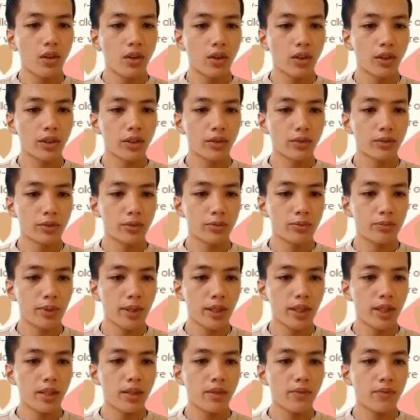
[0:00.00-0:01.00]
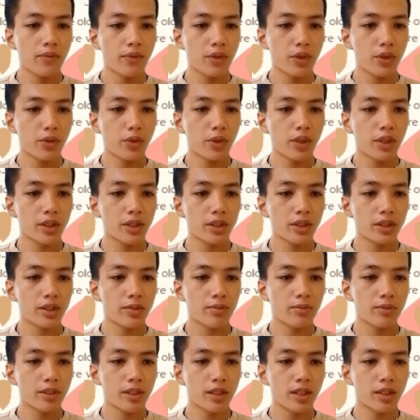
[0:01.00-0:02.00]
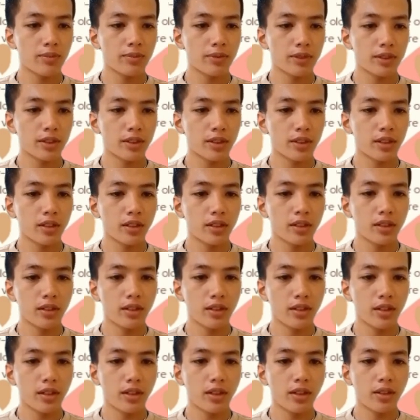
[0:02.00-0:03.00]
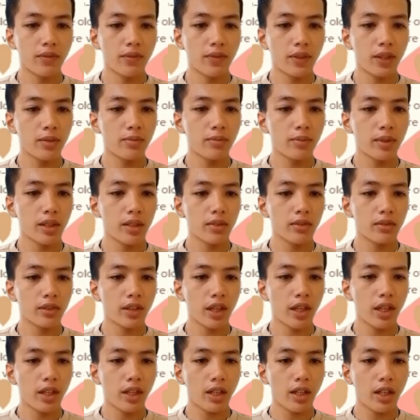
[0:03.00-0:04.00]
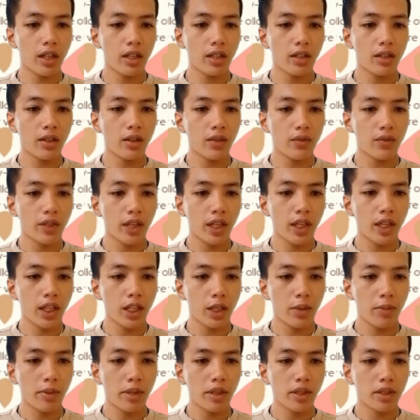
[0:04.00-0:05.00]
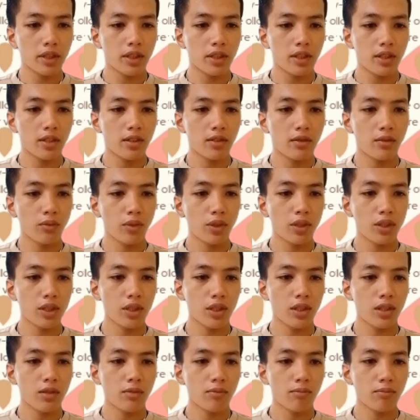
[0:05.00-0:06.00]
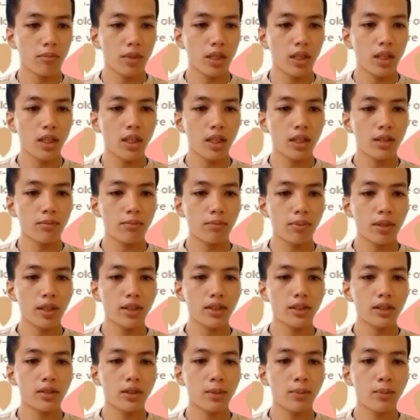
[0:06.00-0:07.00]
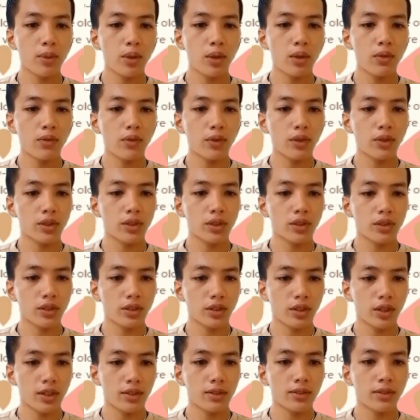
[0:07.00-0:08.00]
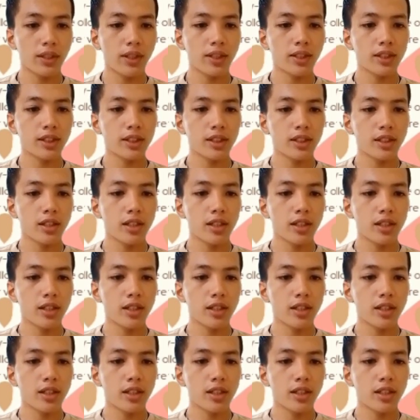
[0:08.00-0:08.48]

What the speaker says: or the would-be viewers themselves that the film may contain any of the elements which may not be suitable for children